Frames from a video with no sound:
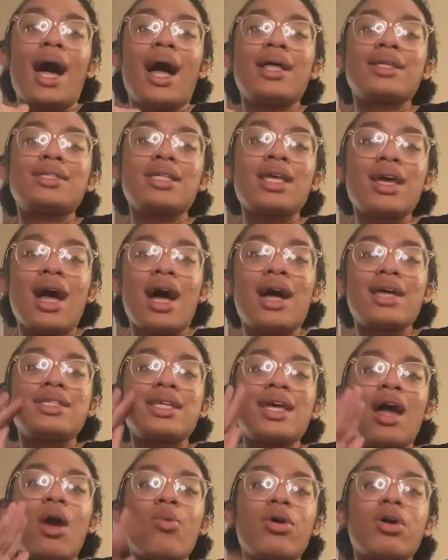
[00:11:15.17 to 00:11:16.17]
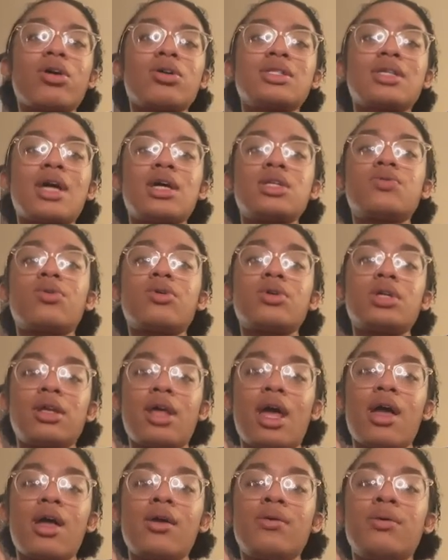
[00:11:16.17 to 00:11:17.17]
say, say I wear a size four
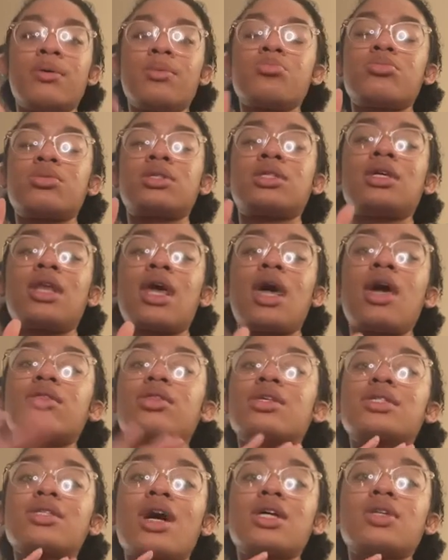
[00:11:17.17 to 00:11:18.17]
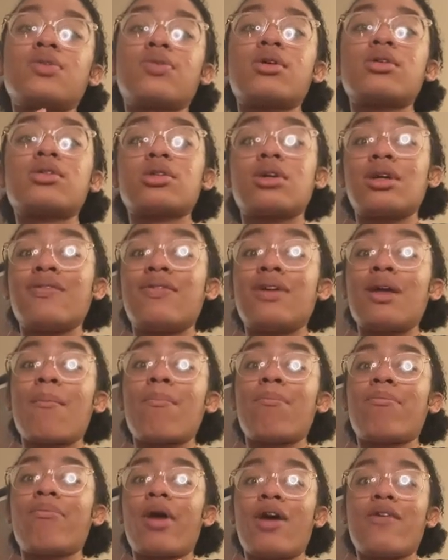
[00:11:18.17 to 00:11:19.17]
today. Today, the size four is going to fit
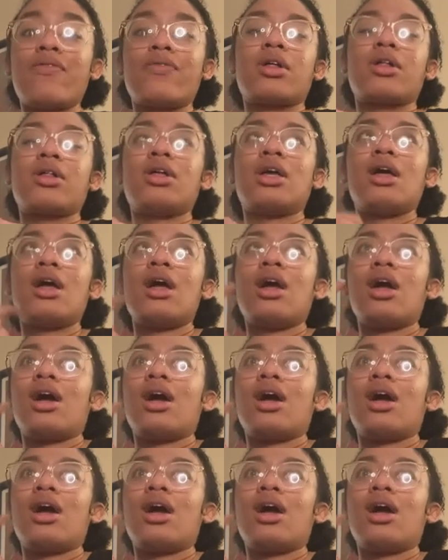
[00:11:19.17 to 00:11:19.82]
perfectly.